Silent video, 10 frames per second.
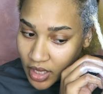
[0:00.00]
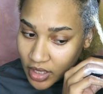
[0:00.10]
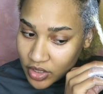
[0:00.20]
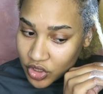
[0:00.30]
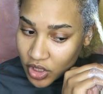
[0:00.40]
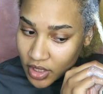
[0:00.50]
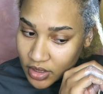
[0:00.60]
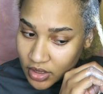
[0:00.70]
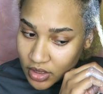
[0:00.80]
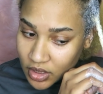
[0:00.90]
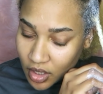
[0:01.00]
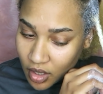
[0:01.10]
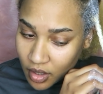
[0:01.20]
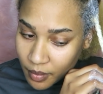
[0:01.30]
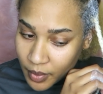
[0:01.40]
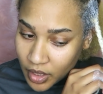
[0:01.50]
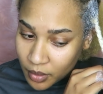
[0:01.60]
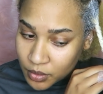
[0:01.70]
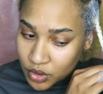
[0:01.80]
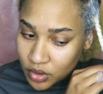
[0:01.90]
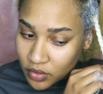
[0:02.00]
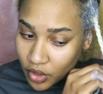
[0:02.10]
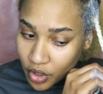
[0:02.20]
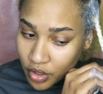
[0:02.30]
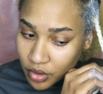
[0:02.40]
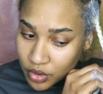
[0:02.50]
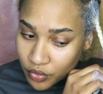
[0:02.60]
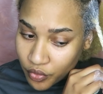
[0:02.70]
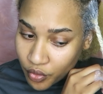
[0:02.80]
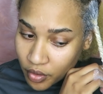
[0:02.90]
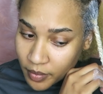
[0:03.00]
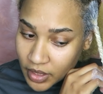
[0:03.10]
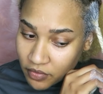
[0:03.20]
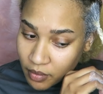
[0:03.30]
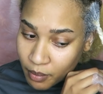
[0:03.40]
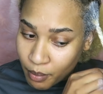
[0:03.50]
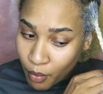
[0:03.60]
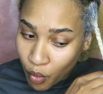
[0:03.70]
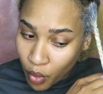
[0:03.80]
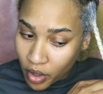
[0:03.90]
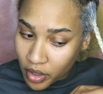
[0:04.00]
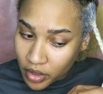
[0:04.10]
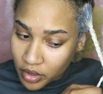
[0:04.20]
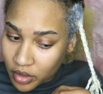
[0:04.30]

it just helps the curls to form even more.